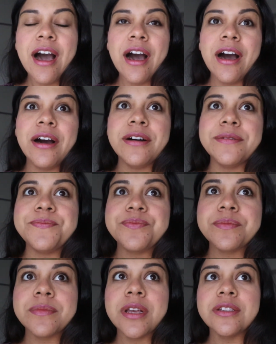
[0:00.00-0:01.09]

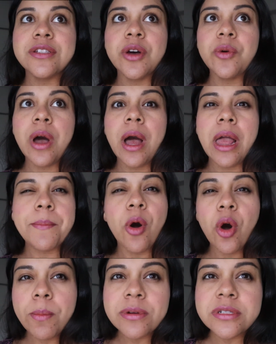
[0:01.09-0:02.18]
So I am
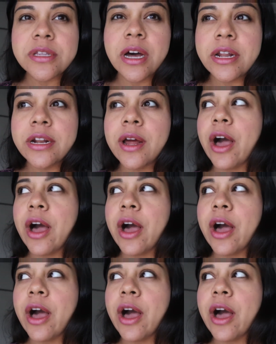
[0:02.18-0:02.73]
almost done.